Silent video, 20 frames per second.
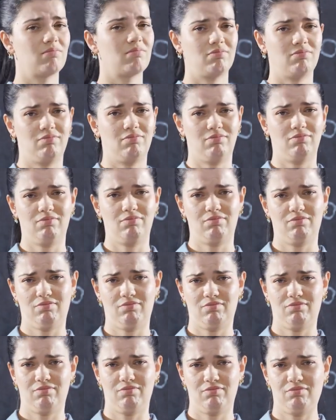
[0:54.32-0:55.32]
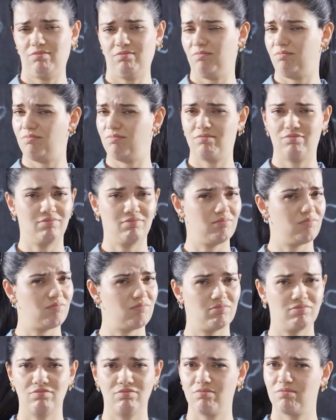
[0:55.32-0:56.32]
of rents. This is a
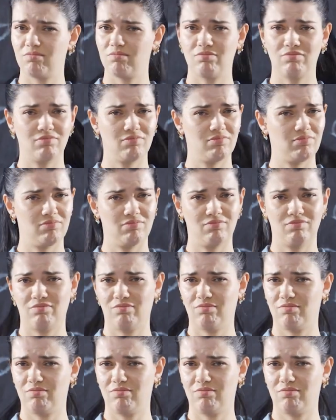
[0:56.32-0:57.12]
big one and perhaps the most